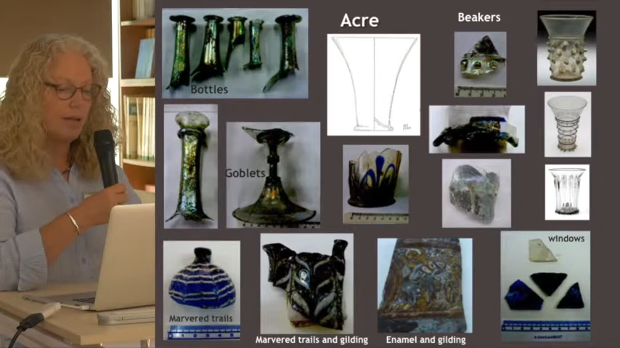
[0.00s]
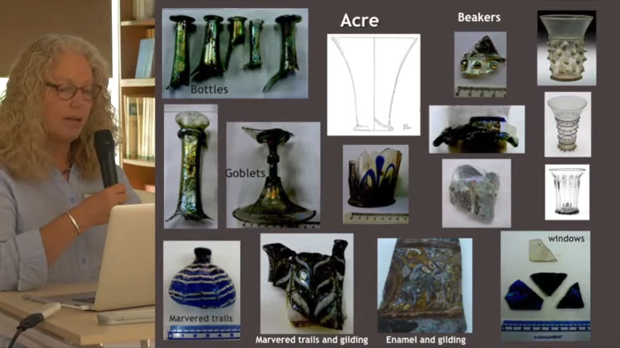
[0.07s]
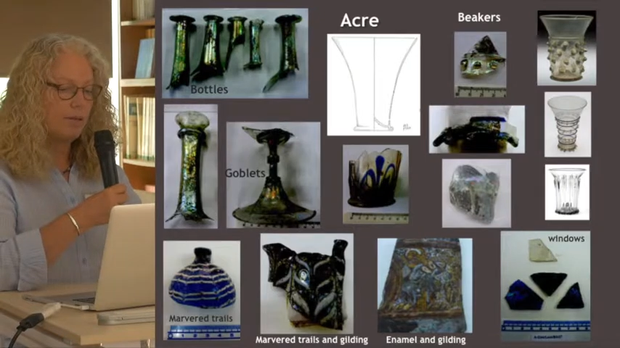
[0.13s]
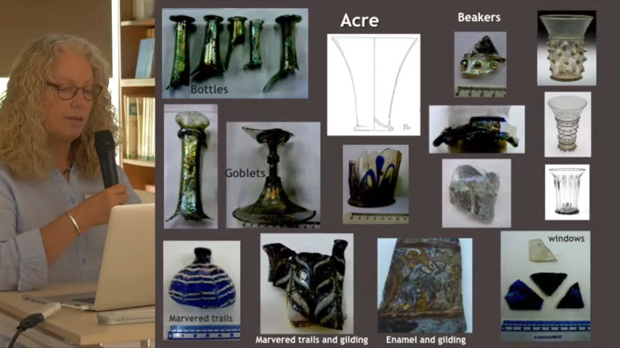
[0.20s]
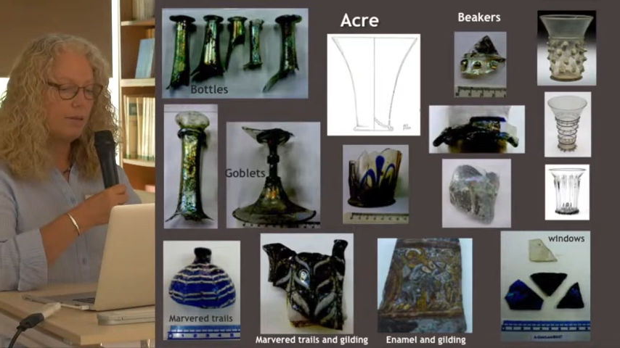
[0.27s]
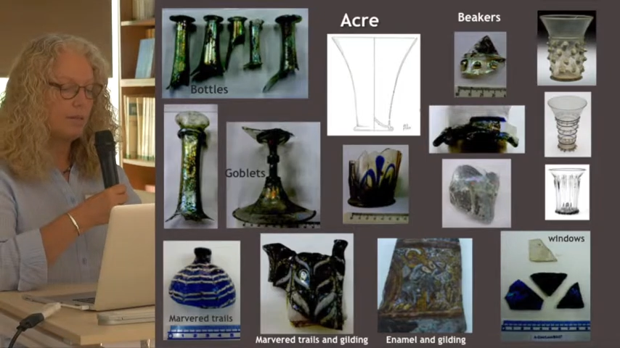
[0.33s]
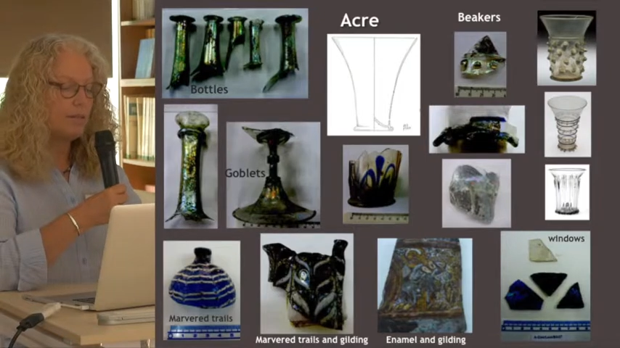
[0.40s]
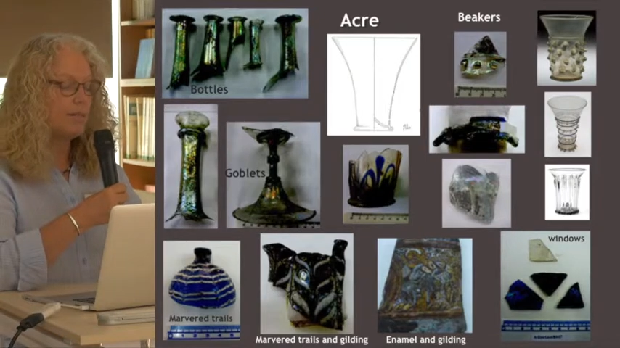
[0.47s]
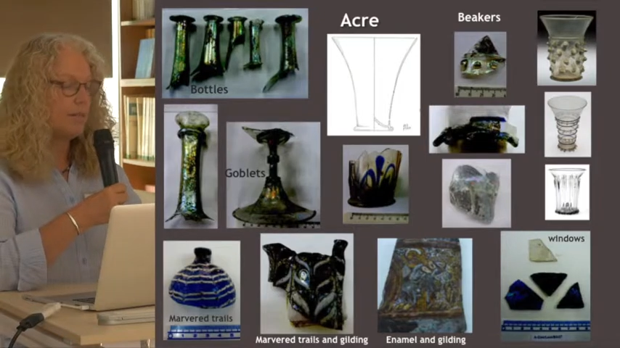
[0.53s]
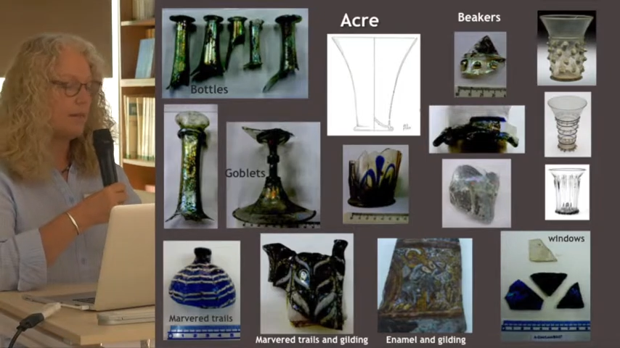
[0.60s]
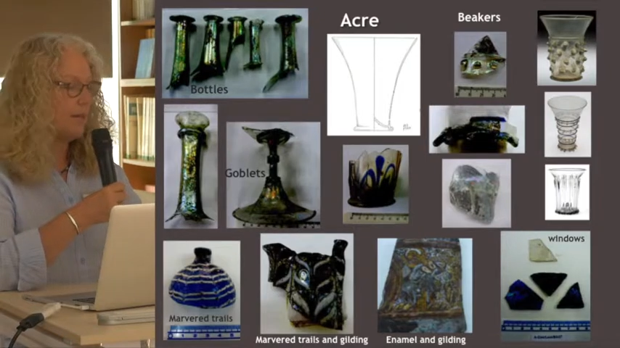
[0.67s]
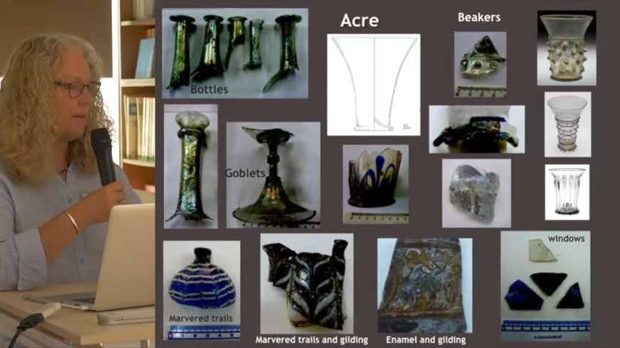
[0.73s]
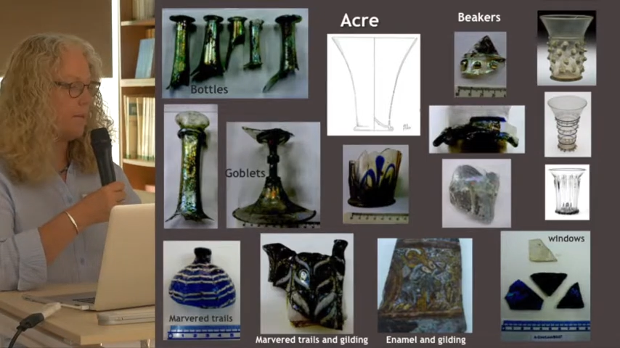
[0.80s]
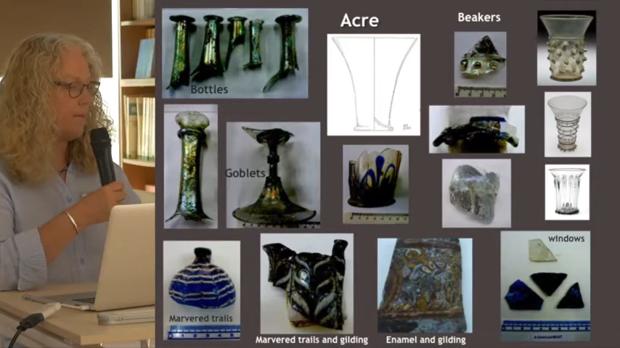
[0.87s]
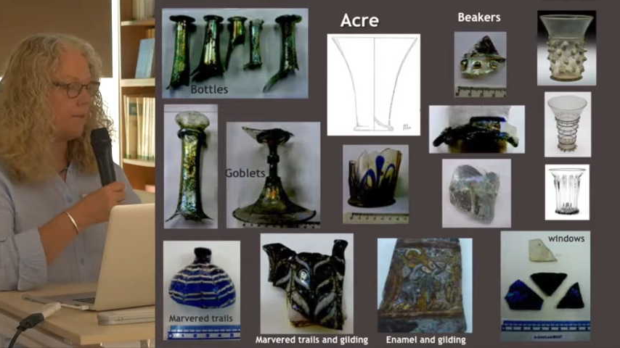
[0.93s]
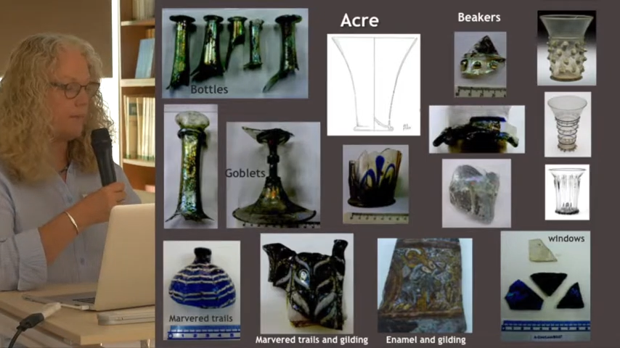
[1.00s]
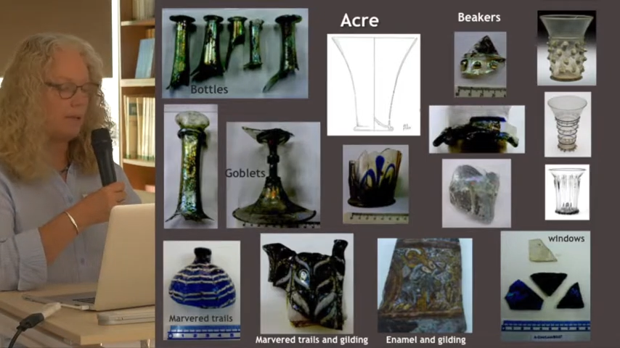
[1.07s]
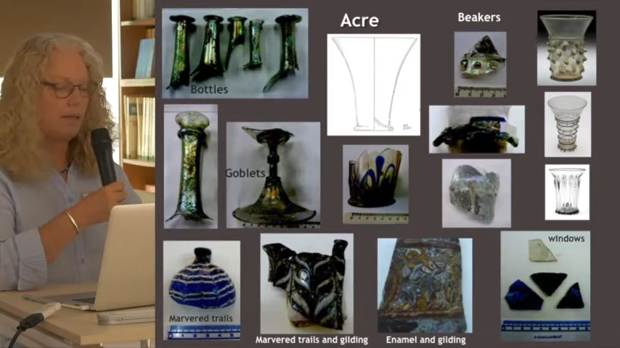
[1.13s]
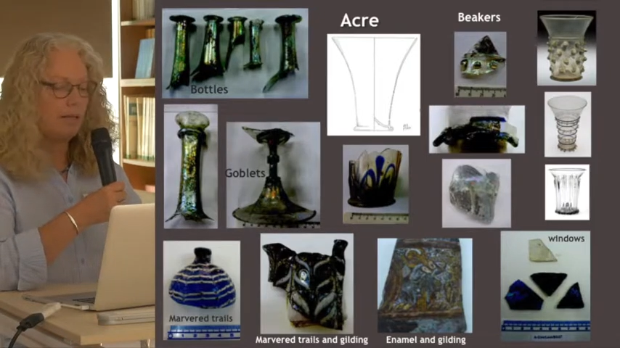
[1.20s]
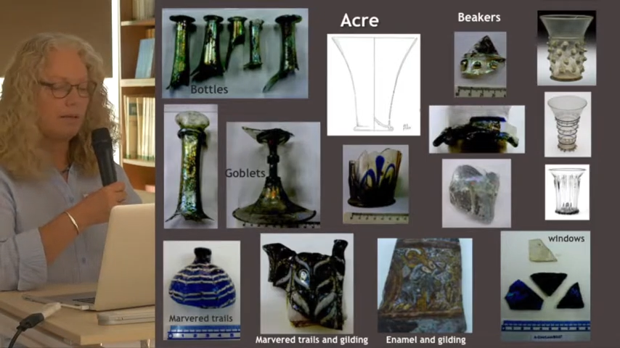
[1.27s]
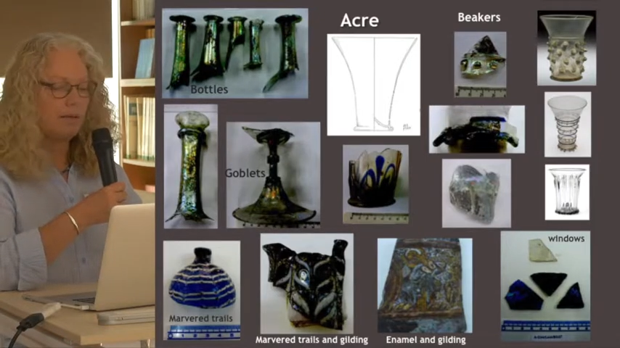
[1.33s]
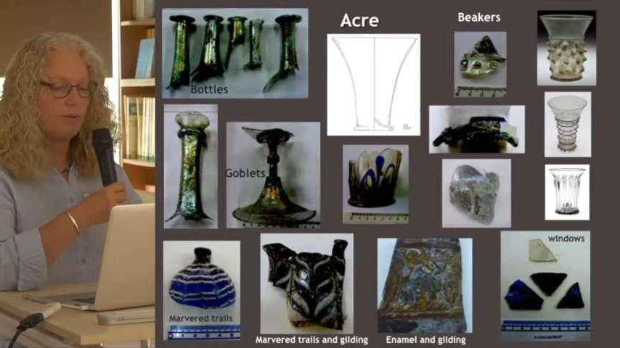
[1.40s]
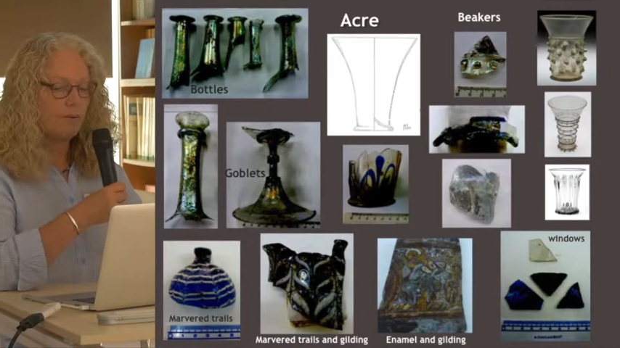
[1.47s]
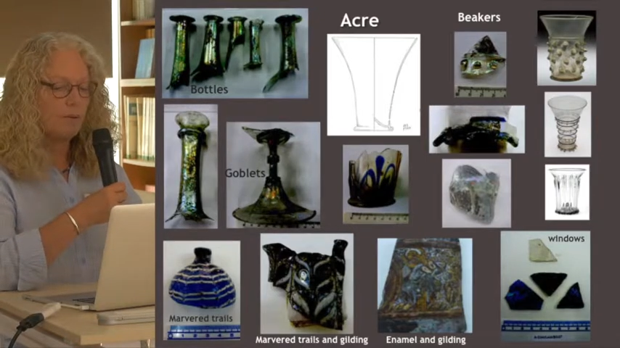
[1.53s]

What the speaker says: And you can see them here,